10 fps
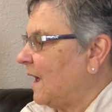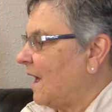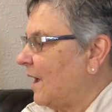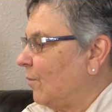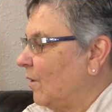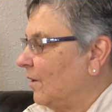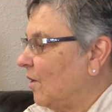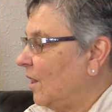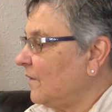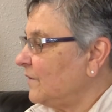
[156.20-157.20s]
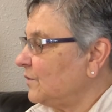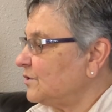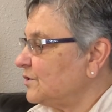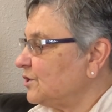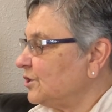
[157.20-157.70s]
I want all of you
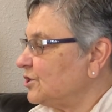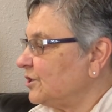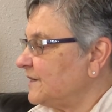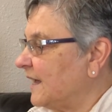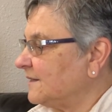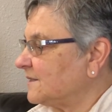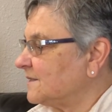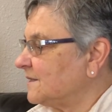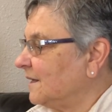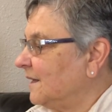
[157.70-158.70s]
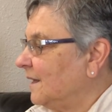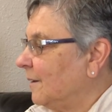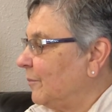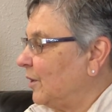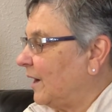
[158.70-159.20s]
to search your desks,
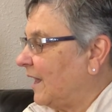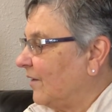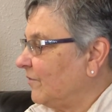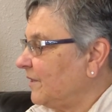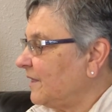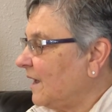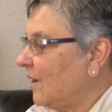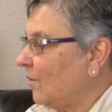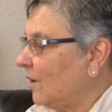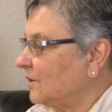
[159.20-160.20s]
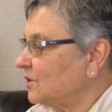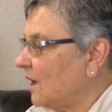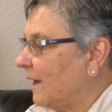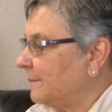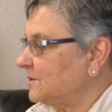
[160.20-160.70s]
put everything out on
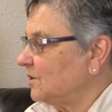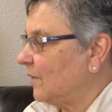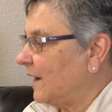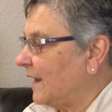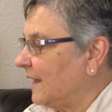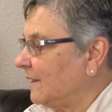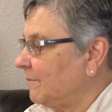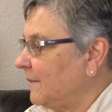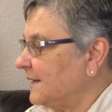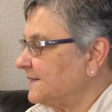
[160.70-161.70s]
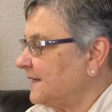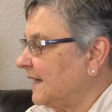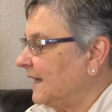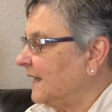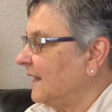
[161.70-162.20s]
top so that I may
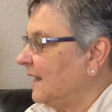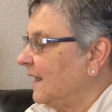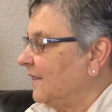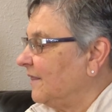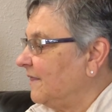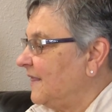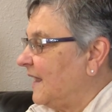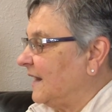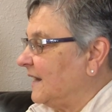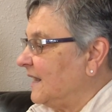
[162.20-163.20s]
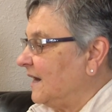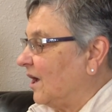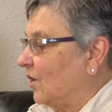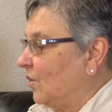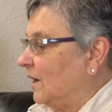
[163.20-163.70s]
see. They need
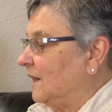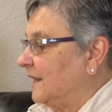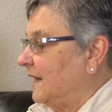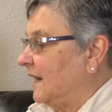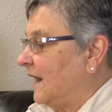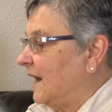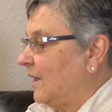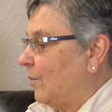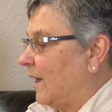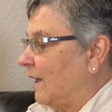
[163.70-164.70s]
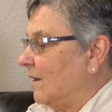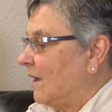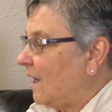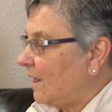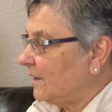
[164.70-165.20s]
a good cleaning anyway.
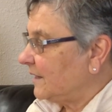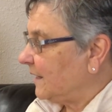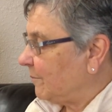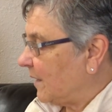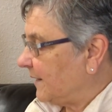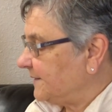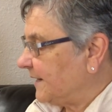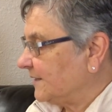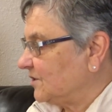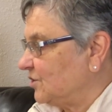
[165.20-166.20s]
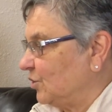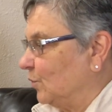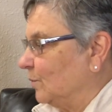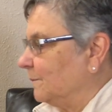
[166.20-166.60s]
I'll clean my desk too.